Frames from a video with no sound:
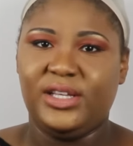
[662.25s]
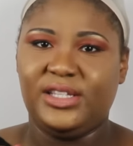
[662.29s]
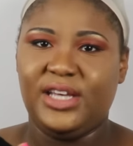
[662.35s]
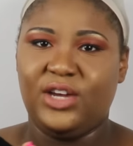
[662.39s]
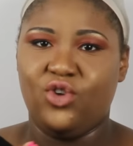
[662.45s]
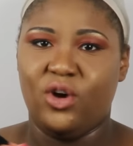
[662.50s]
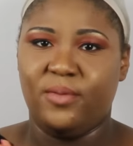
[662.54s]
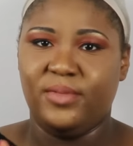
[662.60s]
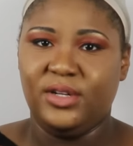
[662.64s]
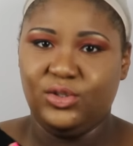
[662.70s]
ways
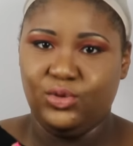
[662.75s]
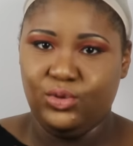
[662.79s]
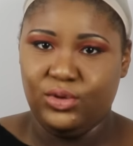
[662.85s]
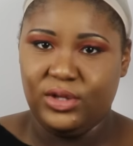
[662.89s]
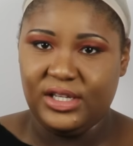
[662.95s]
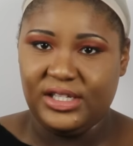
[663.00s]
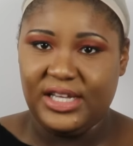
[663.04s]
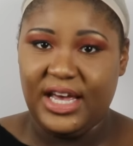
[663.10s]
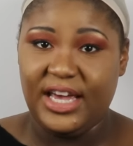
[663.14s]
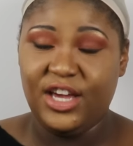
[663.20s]
I normally do
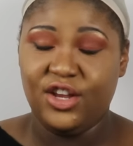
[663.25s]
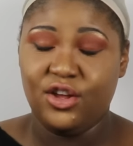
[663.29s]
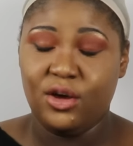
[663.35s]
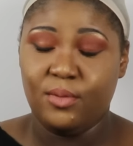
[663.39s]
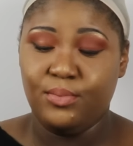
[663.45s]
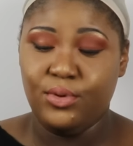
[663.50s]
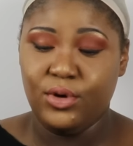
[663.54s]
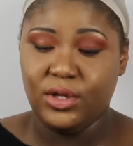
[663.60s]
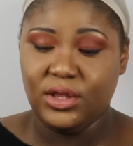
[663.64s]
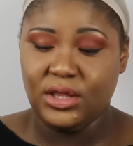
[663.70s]
this. I
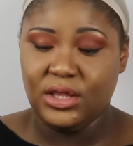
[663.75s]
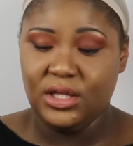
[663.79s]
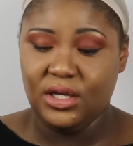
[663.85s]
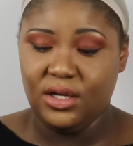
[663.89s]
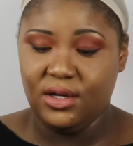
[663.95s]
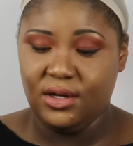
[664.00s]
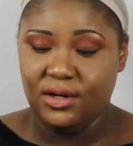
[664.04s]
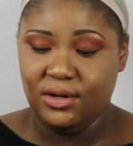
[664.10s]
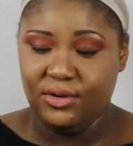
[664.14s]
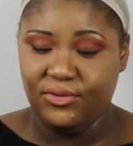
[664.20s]
either put
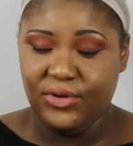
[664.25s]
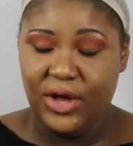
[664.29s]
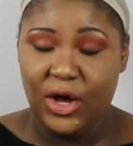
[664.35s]
the